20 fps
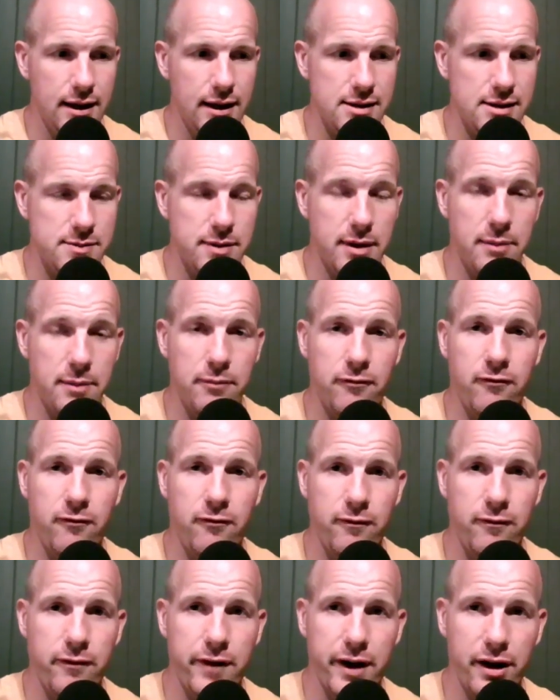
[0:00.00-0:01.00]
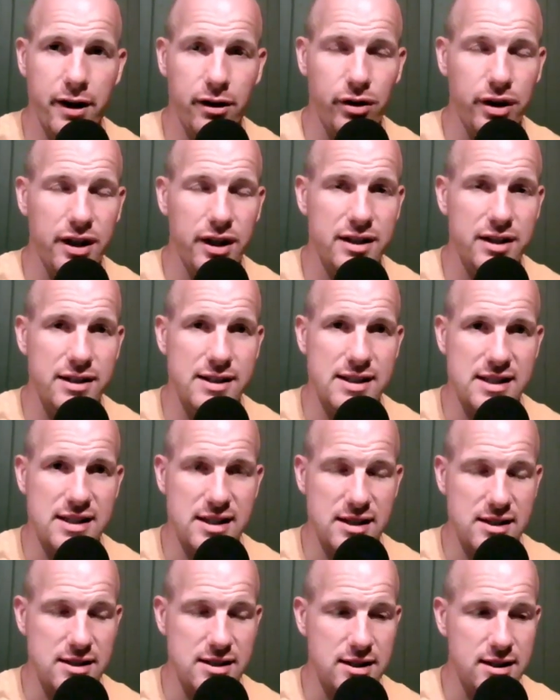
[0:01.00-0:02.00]
it's been fairly
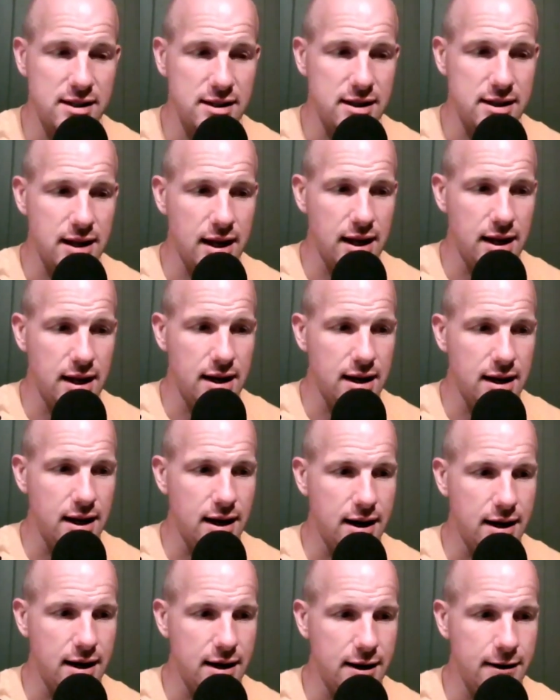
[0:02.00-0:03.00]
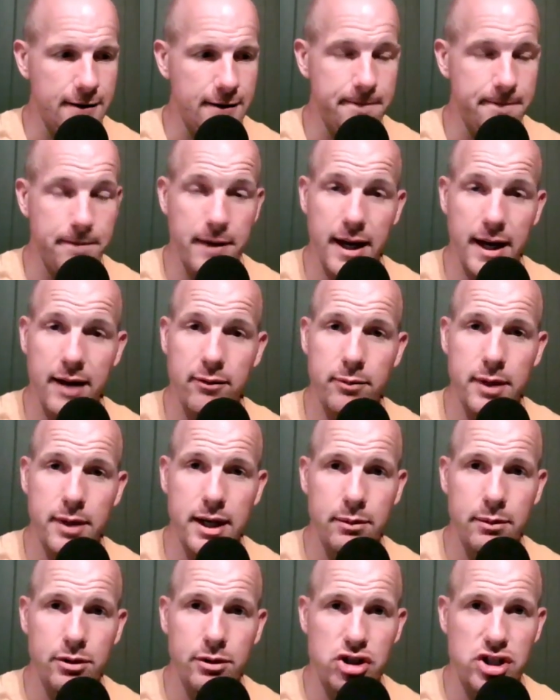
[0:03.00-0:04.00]
consistent, and I haven't
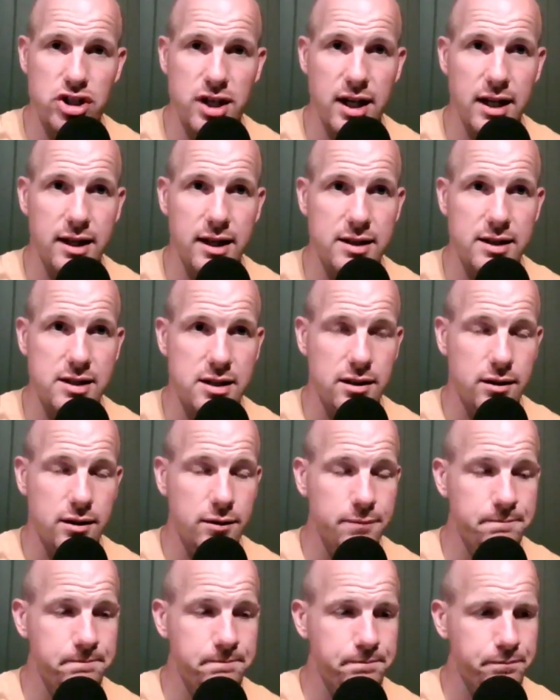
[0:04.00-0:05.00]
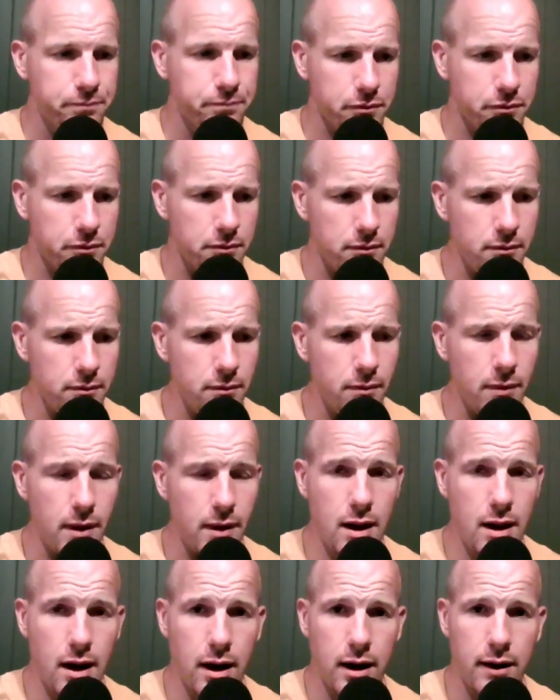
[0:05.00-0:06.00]
been able to shake it. So
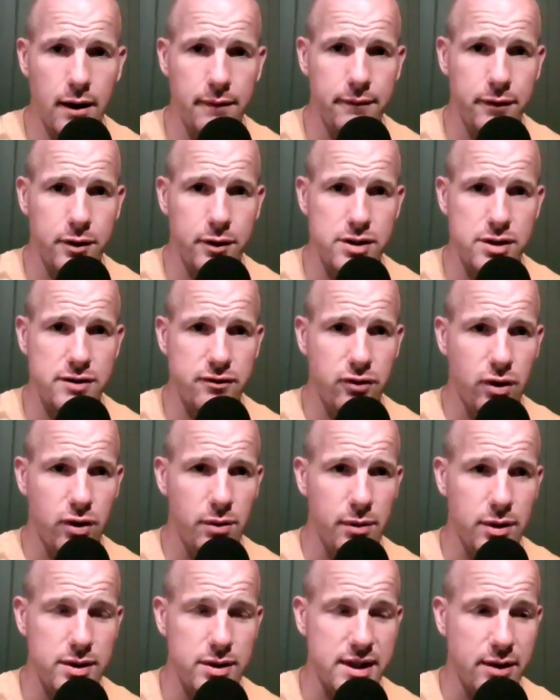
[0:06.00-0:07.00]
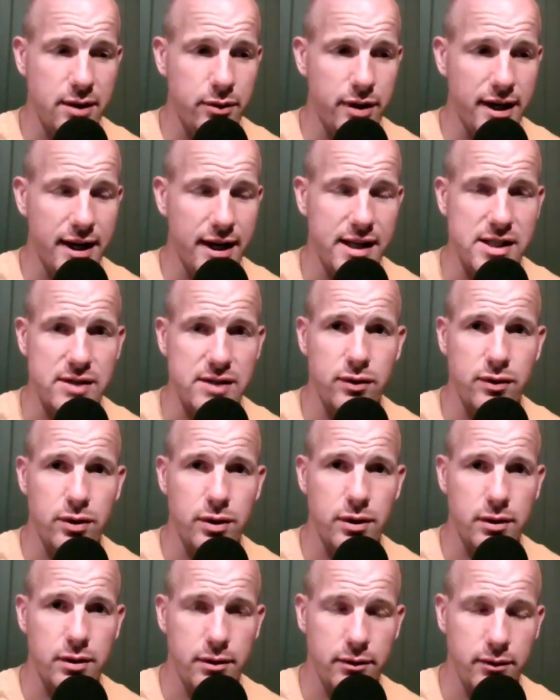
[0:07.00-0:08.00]
first and foremost, I would ask
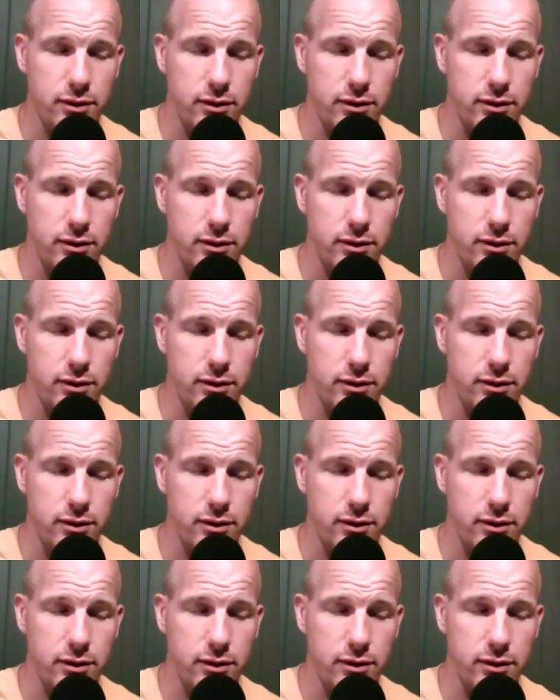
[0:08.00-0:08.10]
for